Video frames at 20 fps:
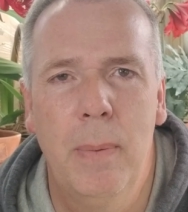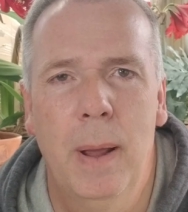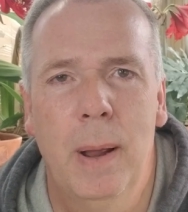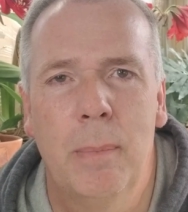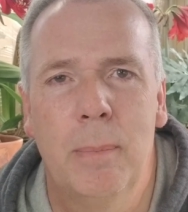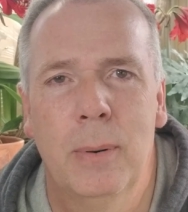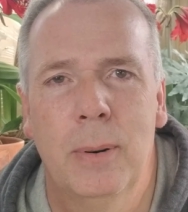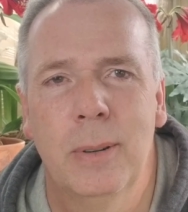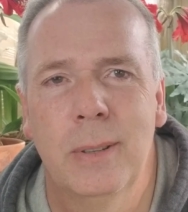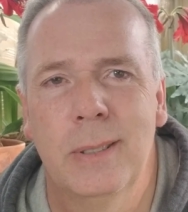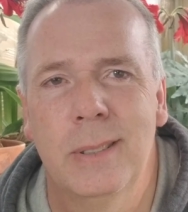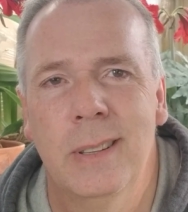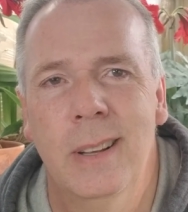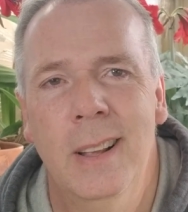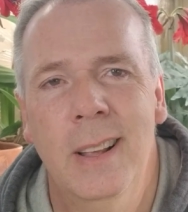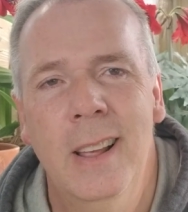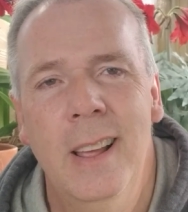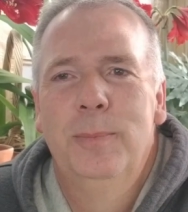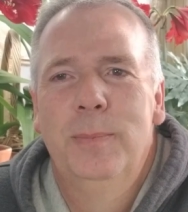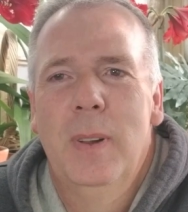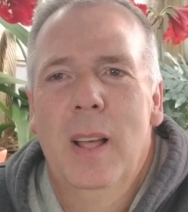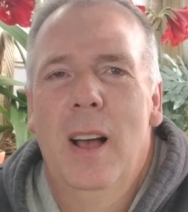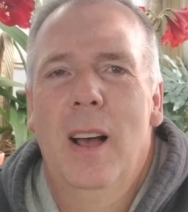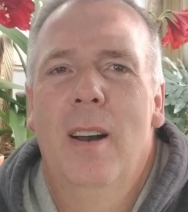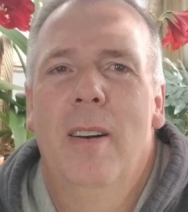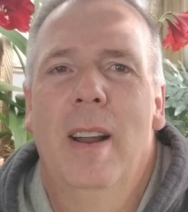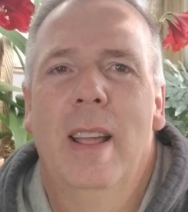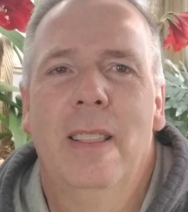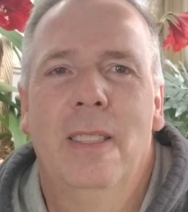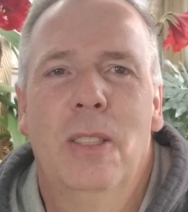peppers.
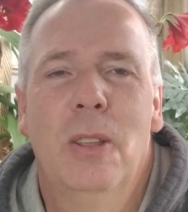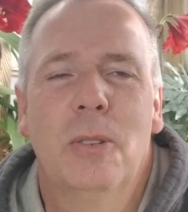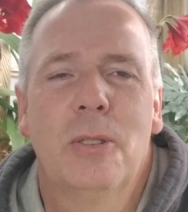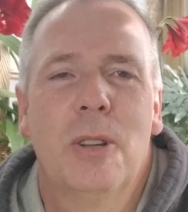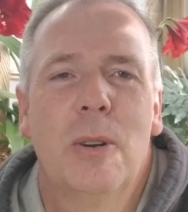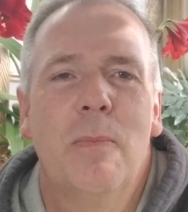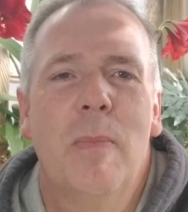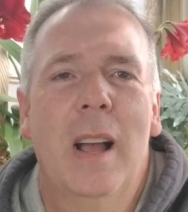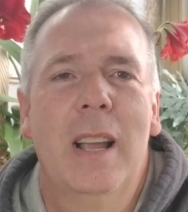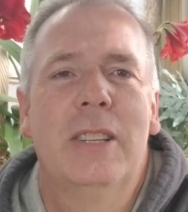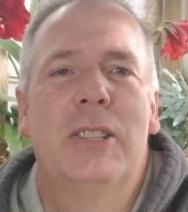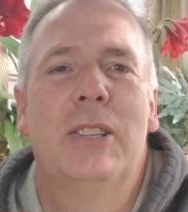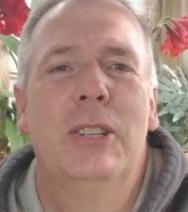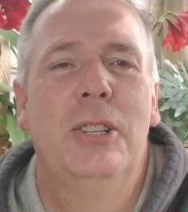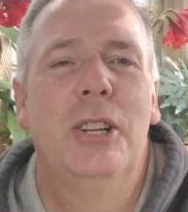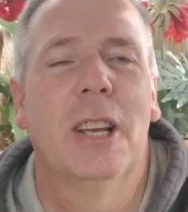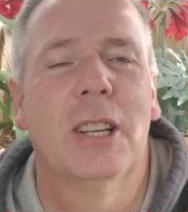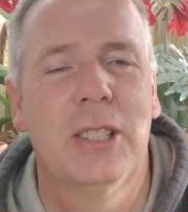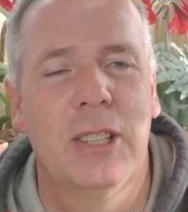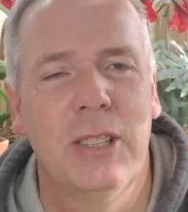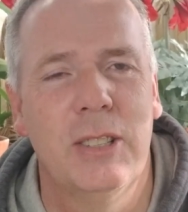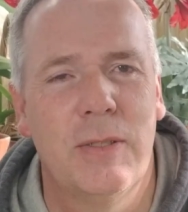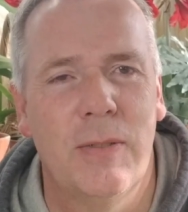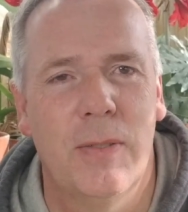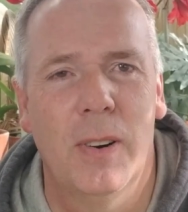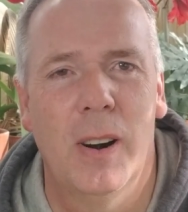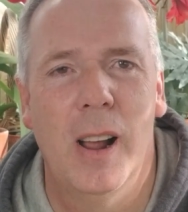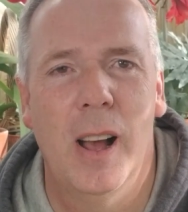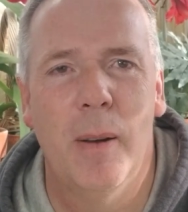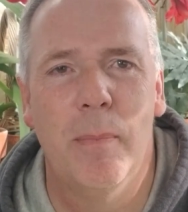All right, those are my suggestions
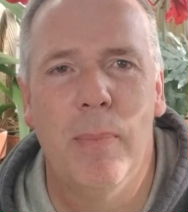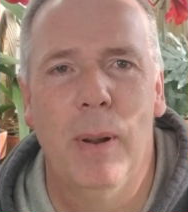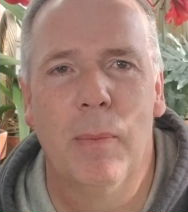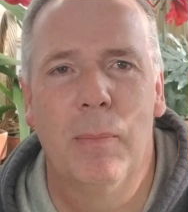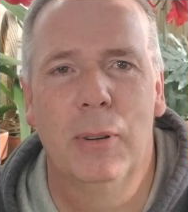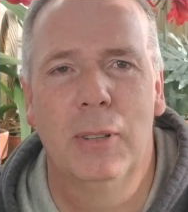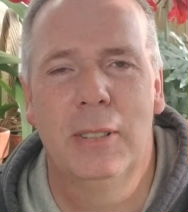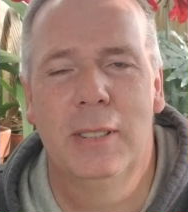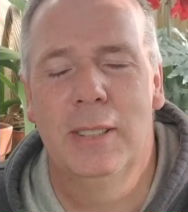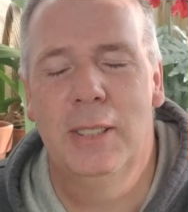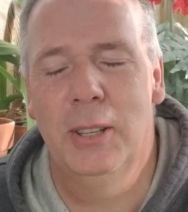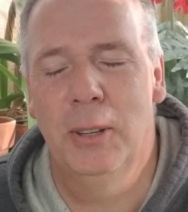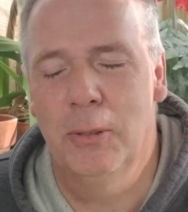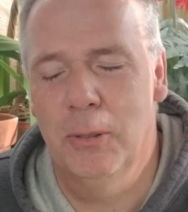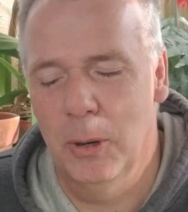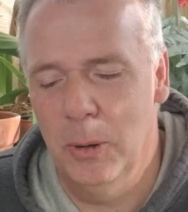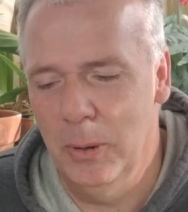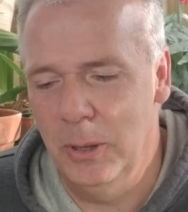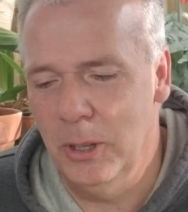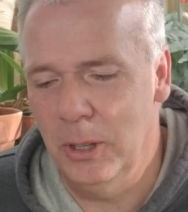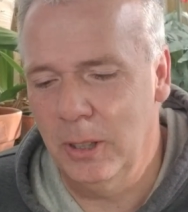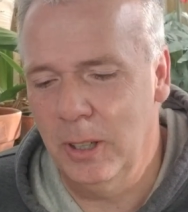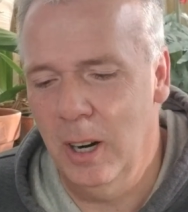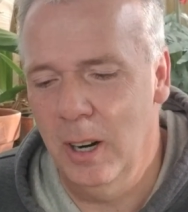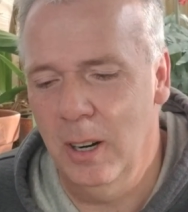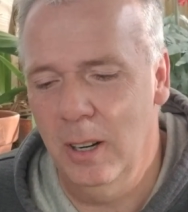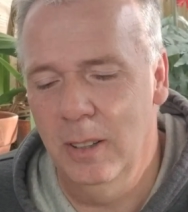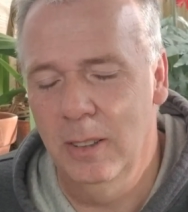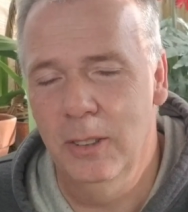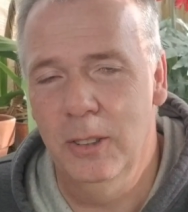for hot peppers to grow in your
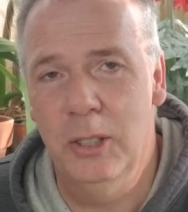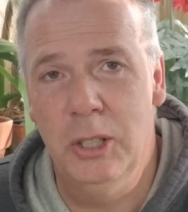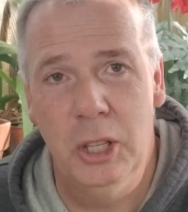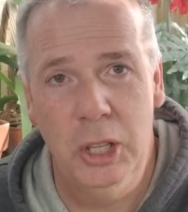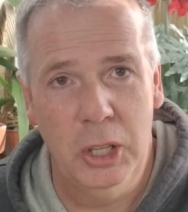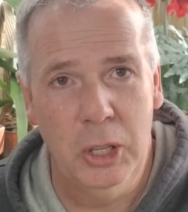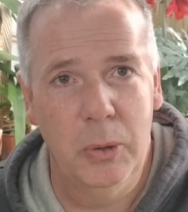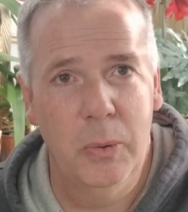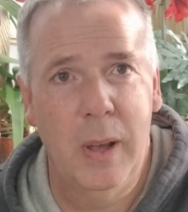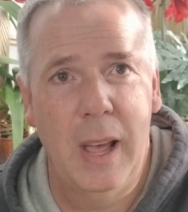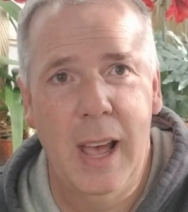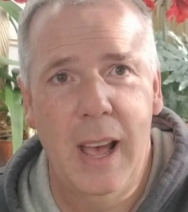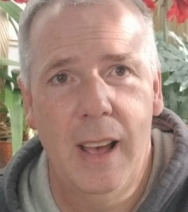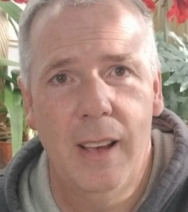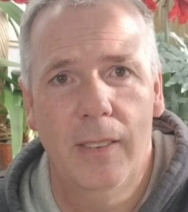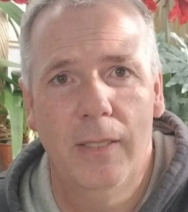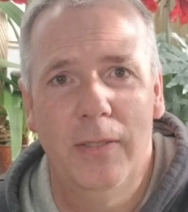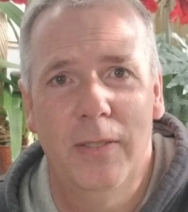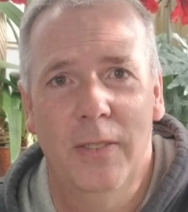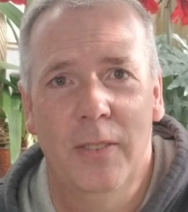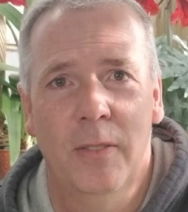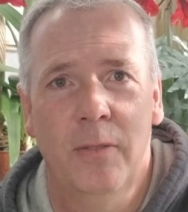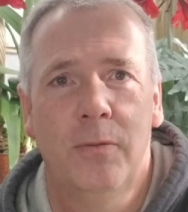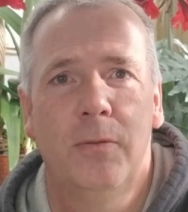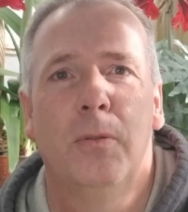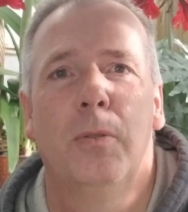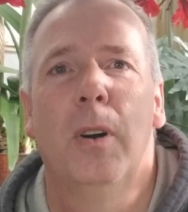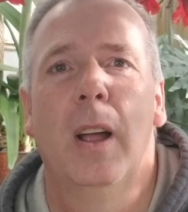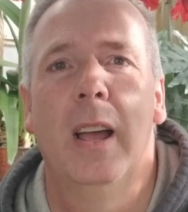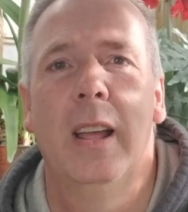garden. Do you have
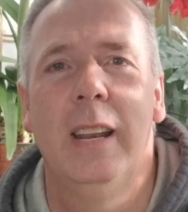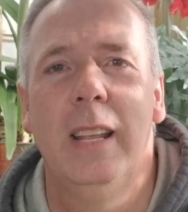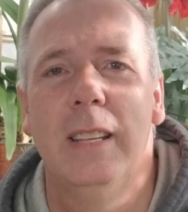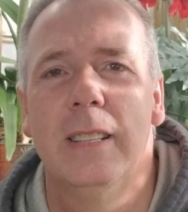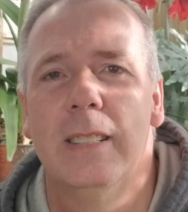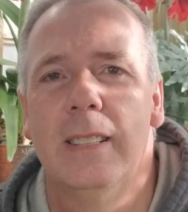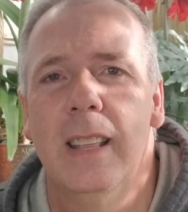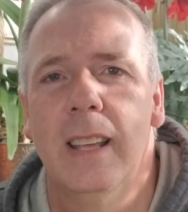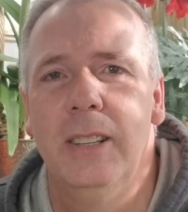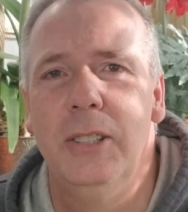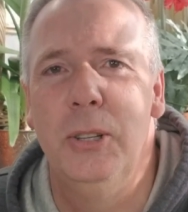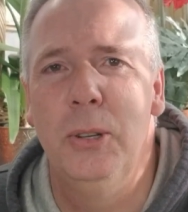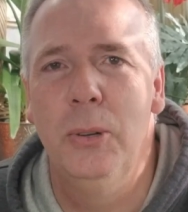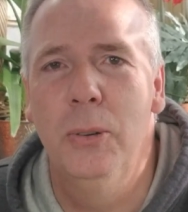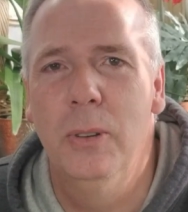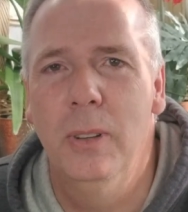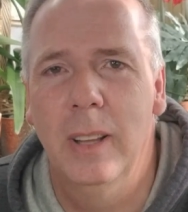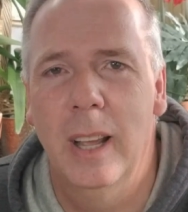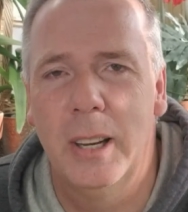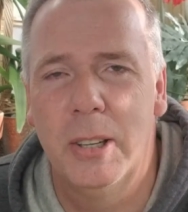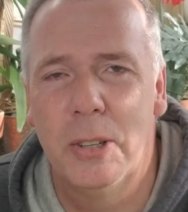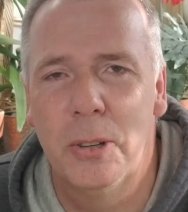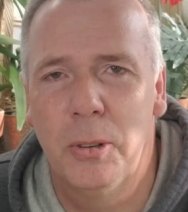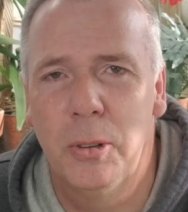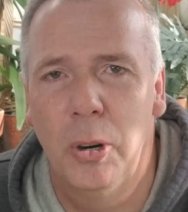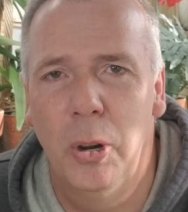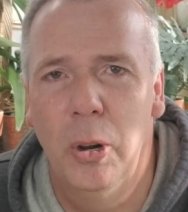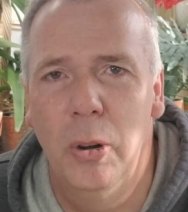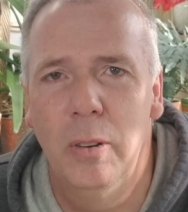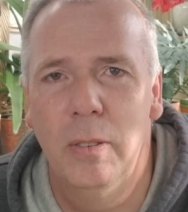varieties that you like to
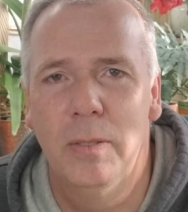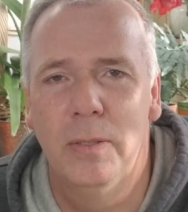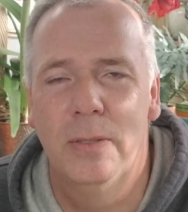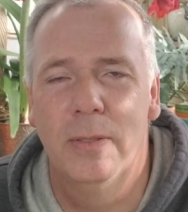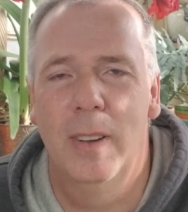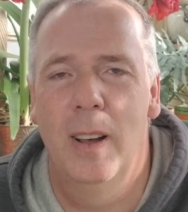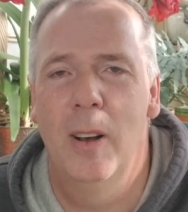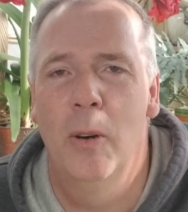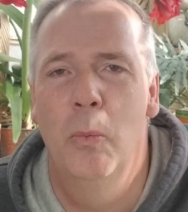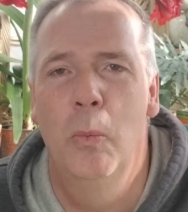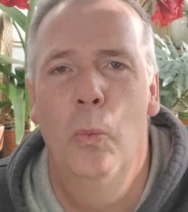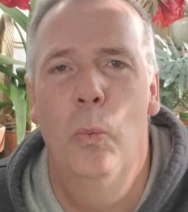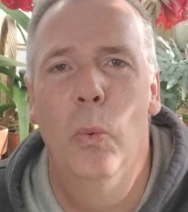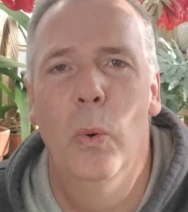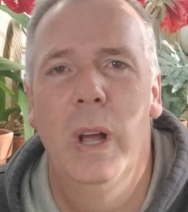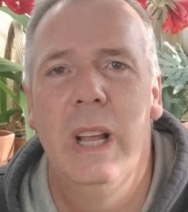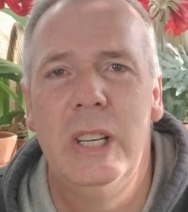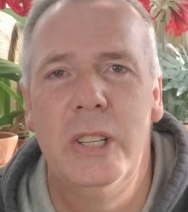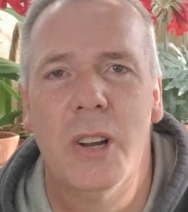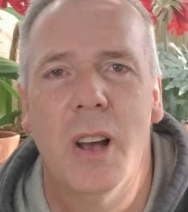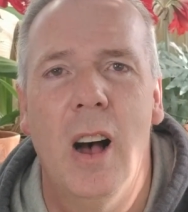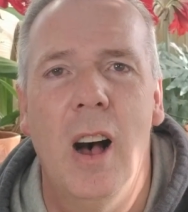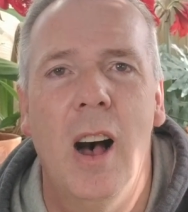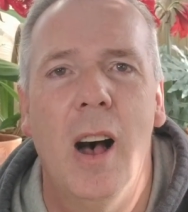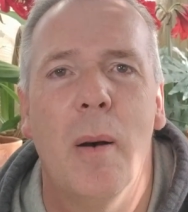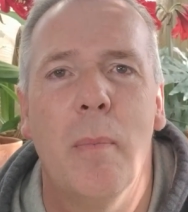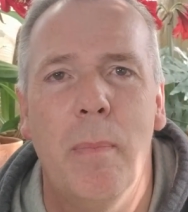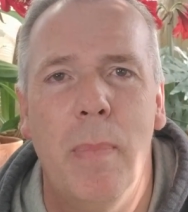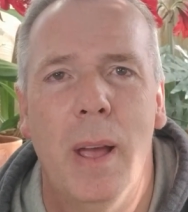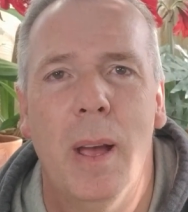grow? Which
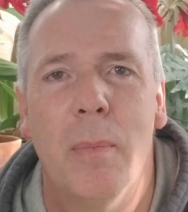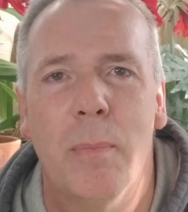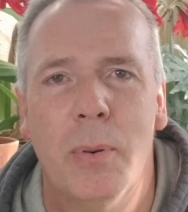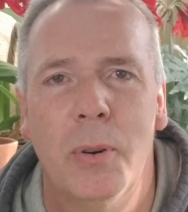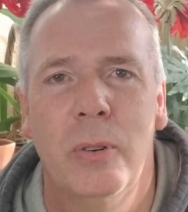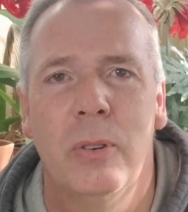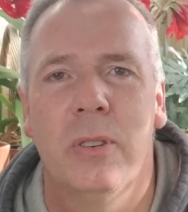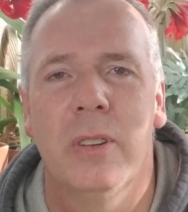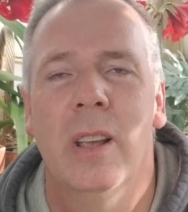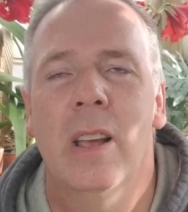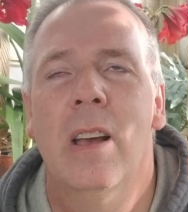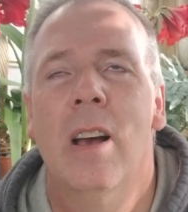hot peppers